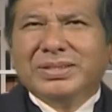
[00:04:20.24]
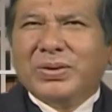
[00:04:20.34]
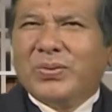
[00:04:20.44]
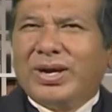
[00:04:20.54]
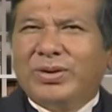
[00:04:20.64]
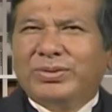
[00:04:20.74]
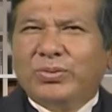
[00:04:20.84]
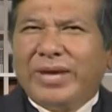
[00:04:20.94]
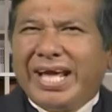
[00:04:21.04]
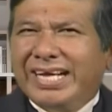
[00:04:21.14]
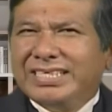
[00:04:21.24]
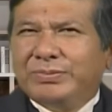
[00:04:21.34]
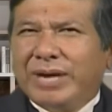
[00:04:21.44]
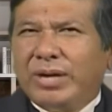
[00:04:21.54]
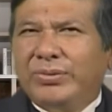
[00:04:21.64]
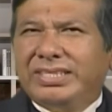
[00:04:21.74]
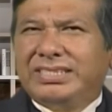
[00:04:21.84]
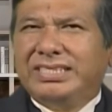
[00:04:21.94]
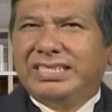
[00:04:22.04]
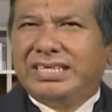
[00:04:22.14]
One of the ways by
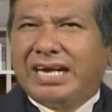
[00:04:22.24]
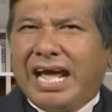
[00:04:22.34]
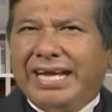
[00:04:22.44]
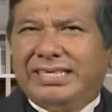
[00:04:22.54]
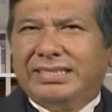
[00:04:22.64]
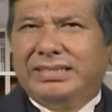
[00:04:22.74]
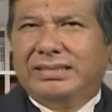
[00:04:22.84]
which this right